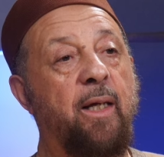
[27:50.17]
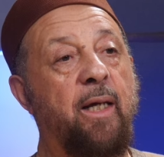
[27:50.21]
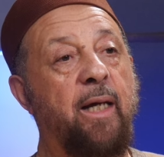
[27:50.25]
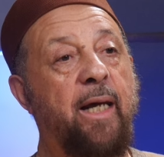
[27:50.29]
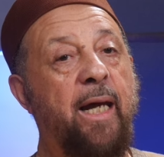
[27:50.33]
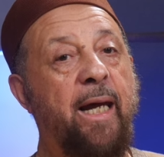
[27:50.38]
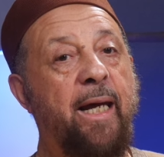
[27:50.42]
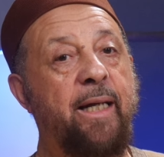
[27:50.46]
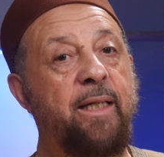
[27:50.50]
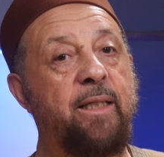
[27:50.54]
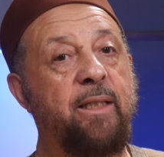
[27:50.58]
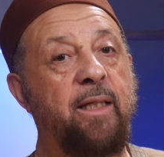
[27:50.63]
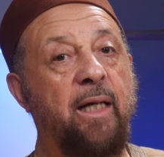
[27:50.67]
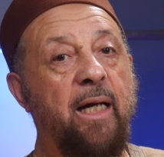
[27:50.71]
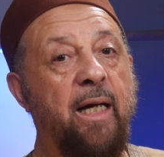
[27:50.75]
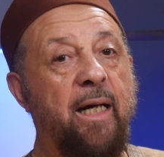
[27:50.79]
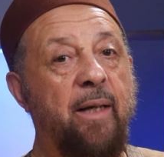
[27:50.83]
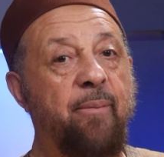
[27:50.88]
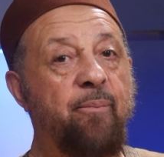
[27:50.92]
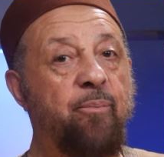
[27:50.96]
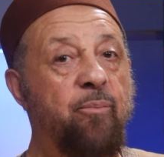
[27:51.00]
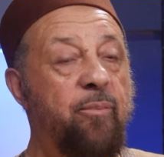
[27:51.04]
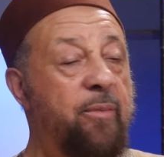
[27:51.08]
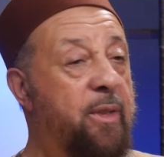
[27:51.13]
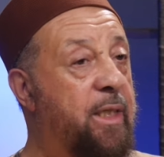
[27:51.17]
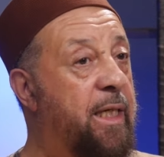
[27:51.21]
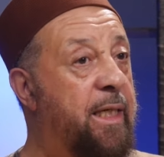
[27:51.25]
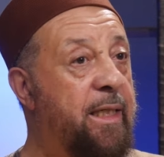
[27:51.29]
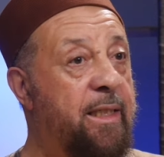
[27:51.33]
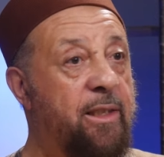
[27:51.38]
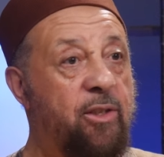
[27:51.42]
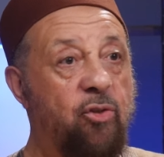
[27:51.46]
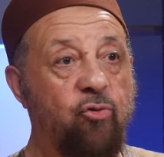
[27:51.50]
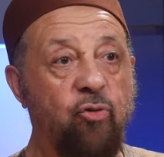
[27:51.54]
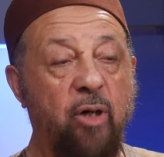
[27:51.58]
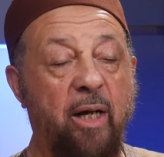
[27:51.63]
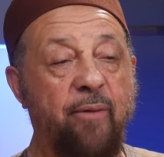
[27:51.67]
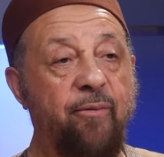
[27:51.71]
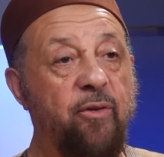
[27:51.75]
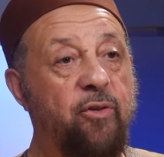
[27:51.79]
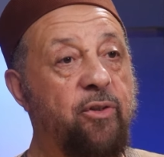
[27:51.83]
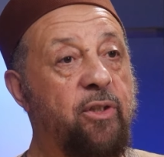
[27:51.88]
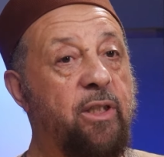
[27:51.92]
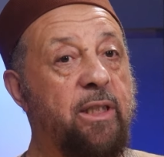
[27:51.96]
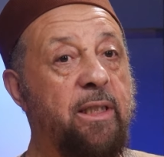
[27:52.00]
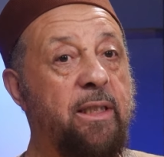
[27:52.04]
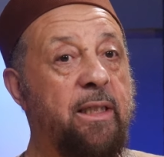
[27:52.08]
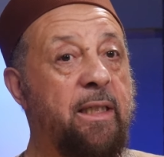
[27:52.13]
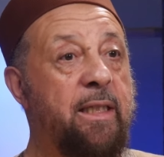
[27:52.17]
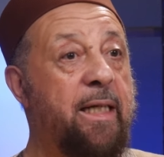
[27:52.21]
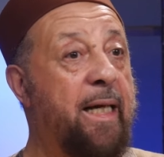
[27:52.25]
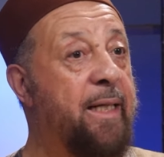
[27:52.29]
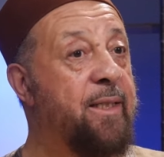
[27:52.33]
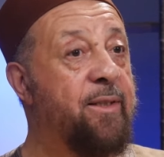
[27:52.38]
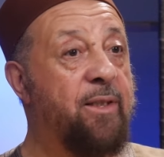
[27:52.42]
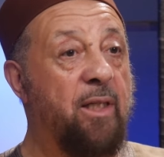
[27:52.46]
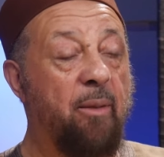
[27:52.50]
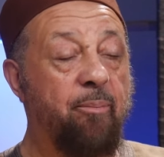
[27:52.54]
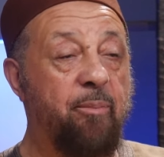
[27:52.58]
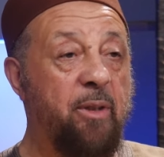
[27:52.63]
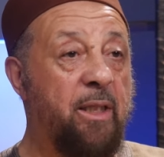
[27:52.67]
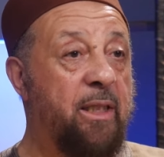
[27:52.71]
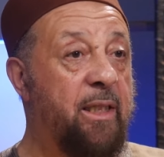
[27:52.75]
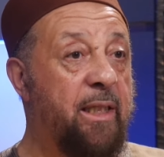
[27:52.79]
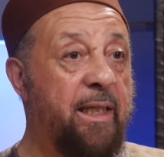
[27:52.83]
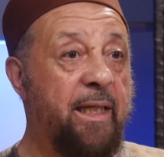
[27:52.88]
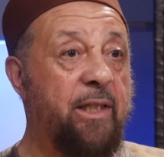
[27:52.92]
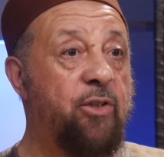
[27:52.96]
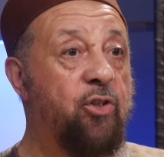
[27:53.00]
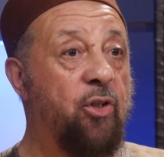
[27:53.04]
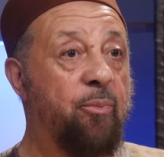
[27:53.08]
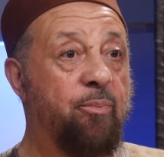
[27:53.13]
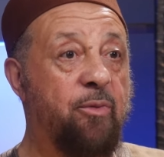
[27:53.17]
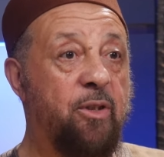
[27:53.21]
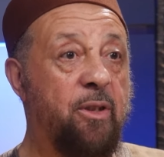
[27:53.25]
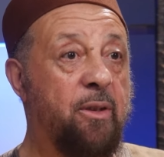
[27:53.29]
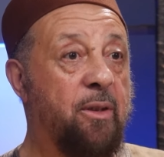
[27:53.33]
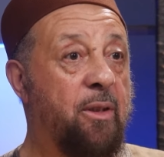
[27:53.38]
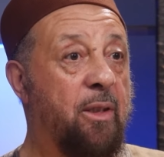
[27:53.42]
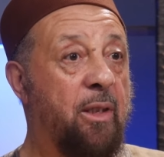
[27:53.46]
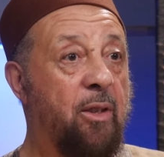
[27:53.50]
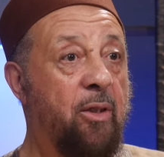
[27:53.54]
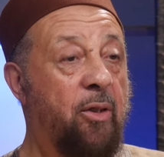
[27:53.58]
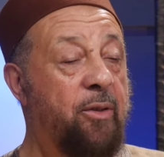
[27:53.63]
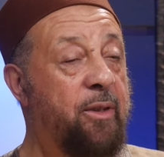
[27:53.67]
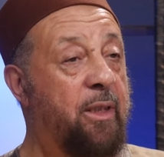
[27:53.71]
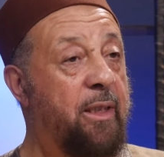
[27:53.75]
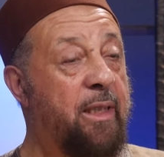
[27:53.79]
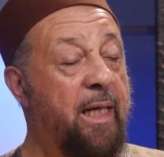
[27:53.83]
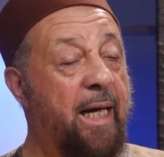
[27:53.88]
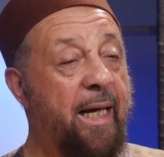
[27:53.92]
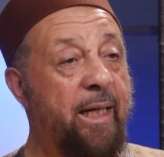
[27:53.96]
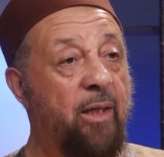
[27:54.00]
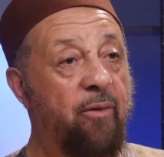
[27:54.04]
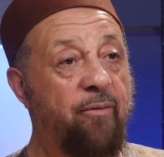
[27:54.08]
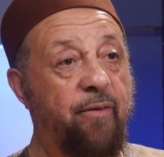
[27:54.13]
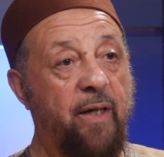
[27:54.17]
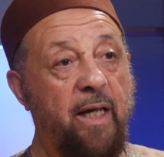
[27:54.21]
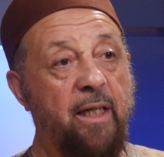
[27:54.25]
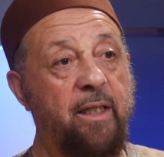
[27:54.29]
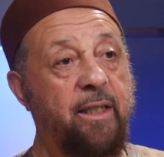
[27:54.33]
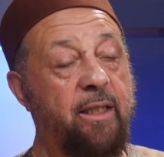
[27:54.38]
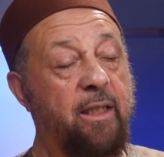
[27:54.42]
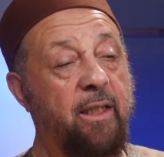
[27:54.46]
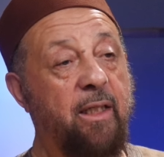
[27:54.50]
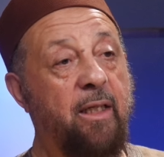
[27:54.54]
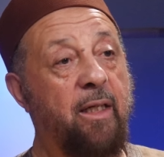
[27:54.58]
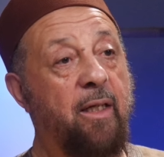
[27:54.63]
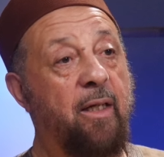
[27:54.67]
and in his travels, he ends up in Egypt on the Nile Valley.